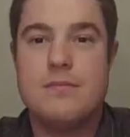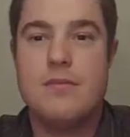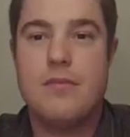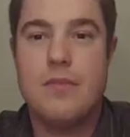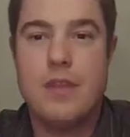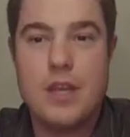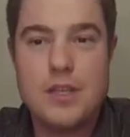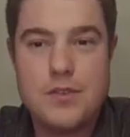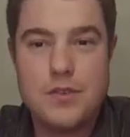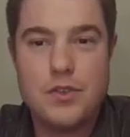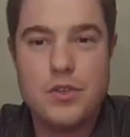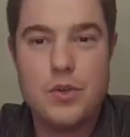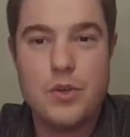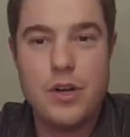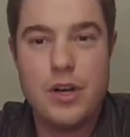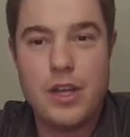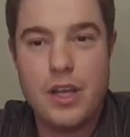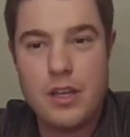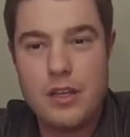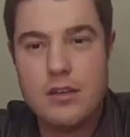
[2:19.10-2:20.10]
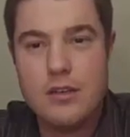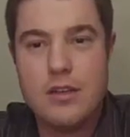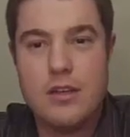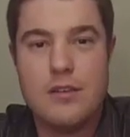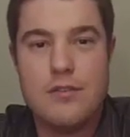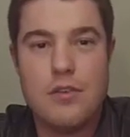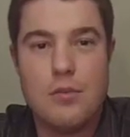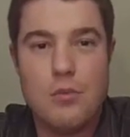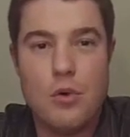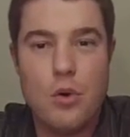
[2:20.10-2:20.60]
Thanks for tuning in,
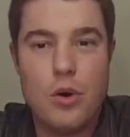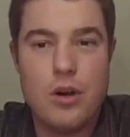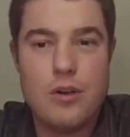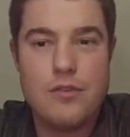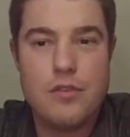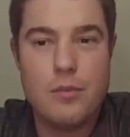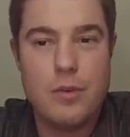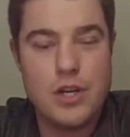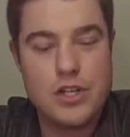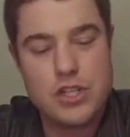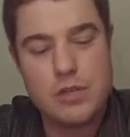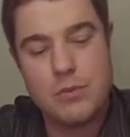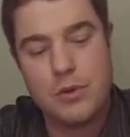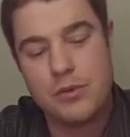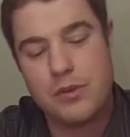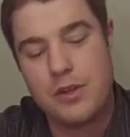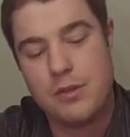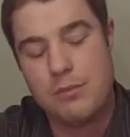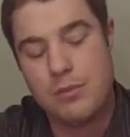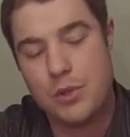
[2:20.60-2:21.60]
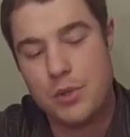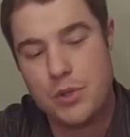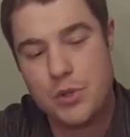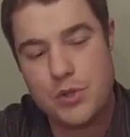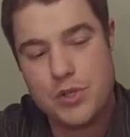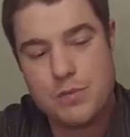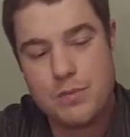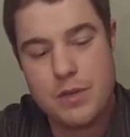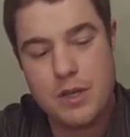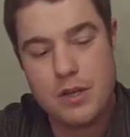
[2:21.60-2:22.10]
and for more information about the Bluetooth
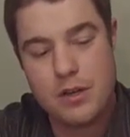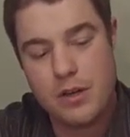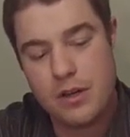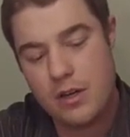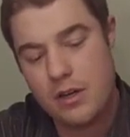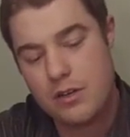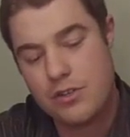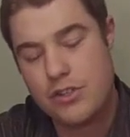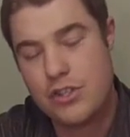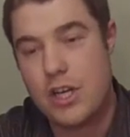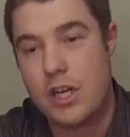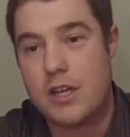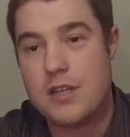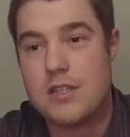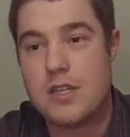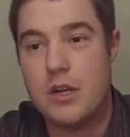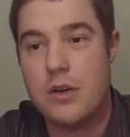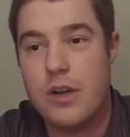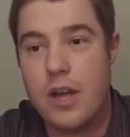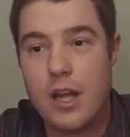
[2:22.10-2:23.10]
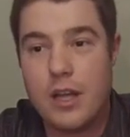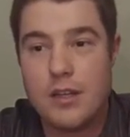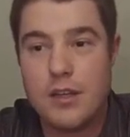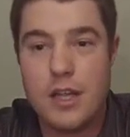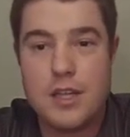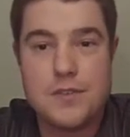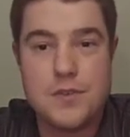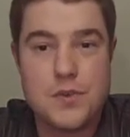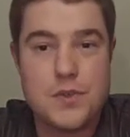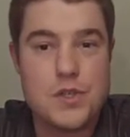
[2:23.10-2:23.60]
speaker here, check us out at
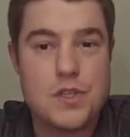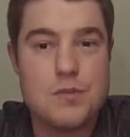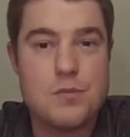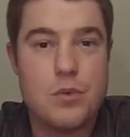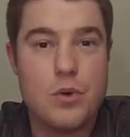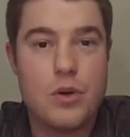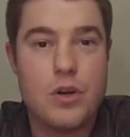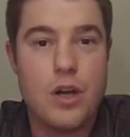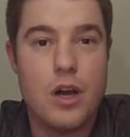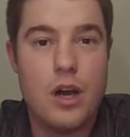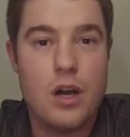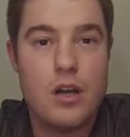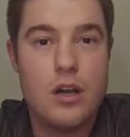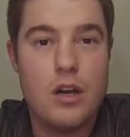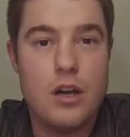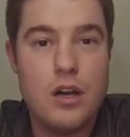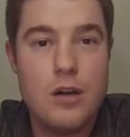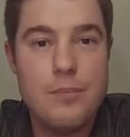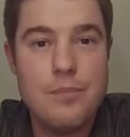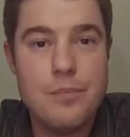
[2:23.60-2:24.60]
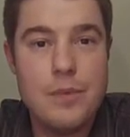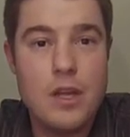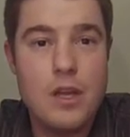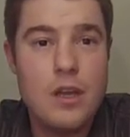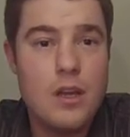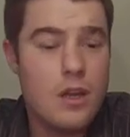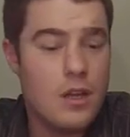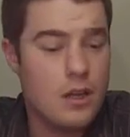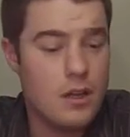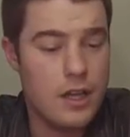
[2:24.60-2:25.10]
less versus more dot com.
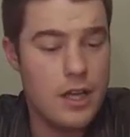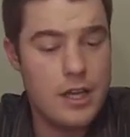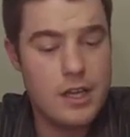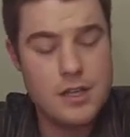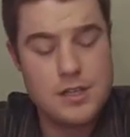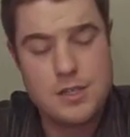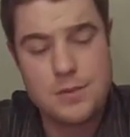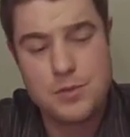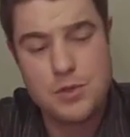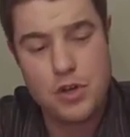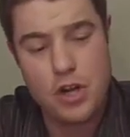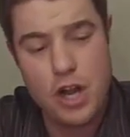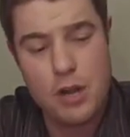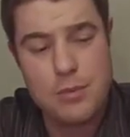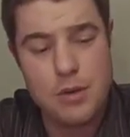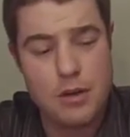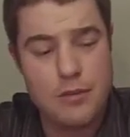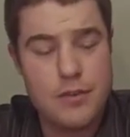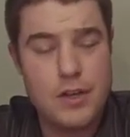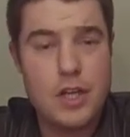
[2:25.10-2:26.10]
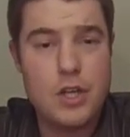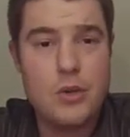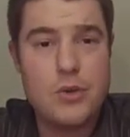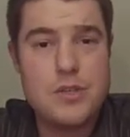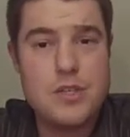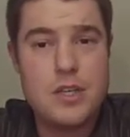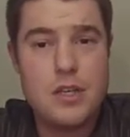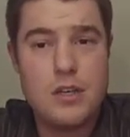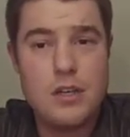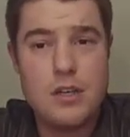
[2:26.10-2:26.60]
Like and subscribe our
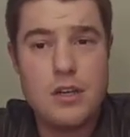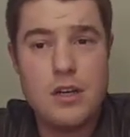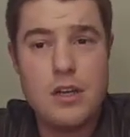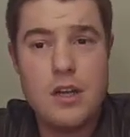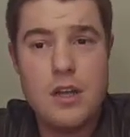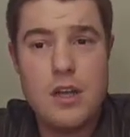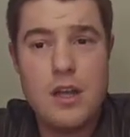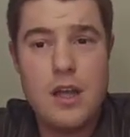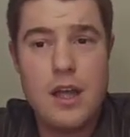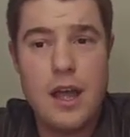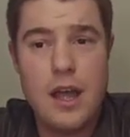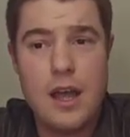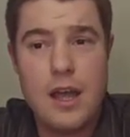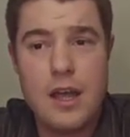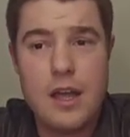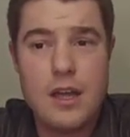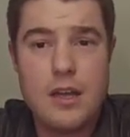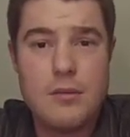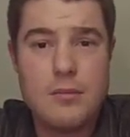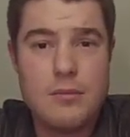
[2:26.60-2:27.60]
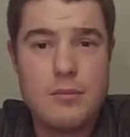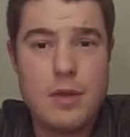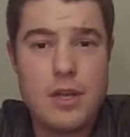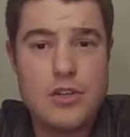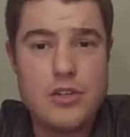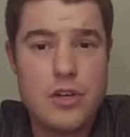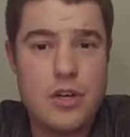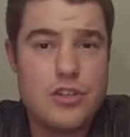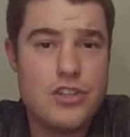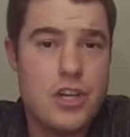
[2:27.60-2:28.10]
videos here, and make
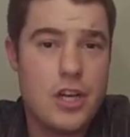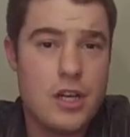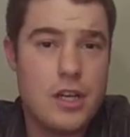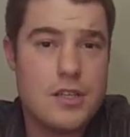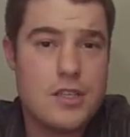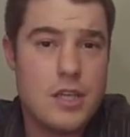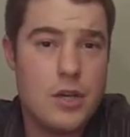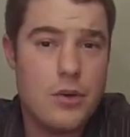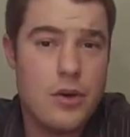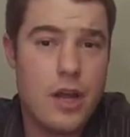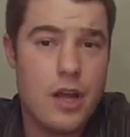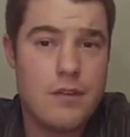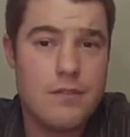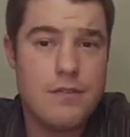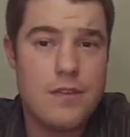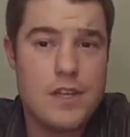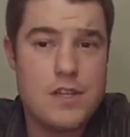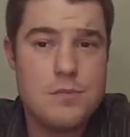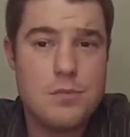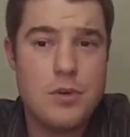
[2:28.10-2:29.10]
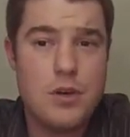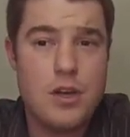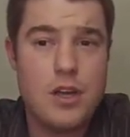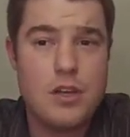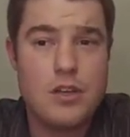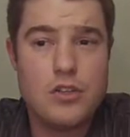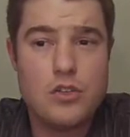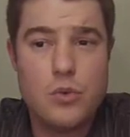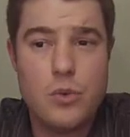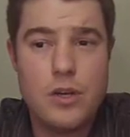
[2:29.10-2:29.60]
sure to check us out at Facebook
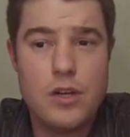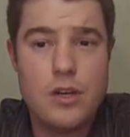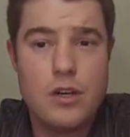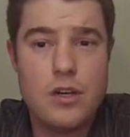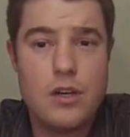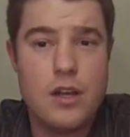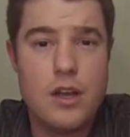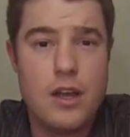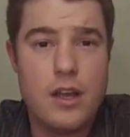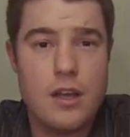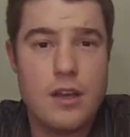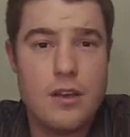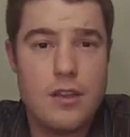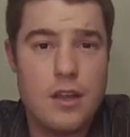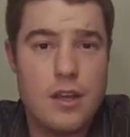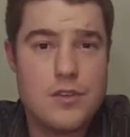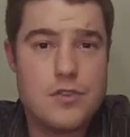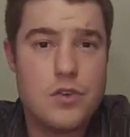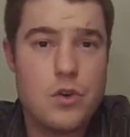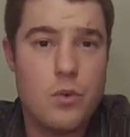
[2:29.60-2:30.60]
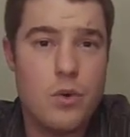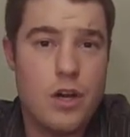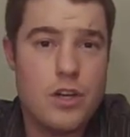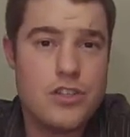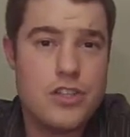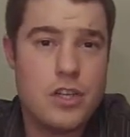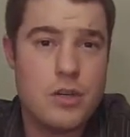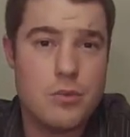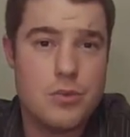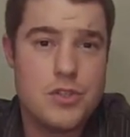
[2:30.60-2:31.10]
and Twitter, and thanks for
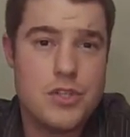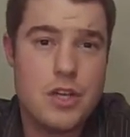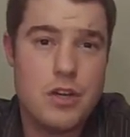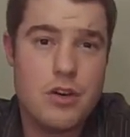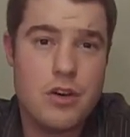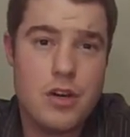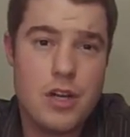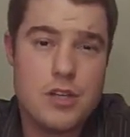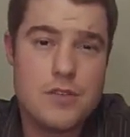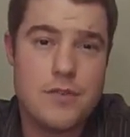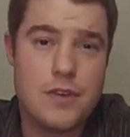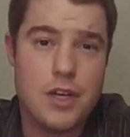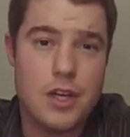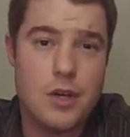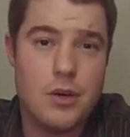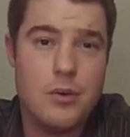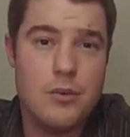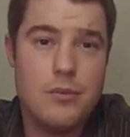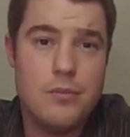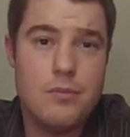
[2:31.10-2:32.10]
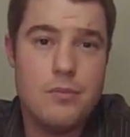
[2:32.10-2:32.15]
watching, and we'll see you in our next video.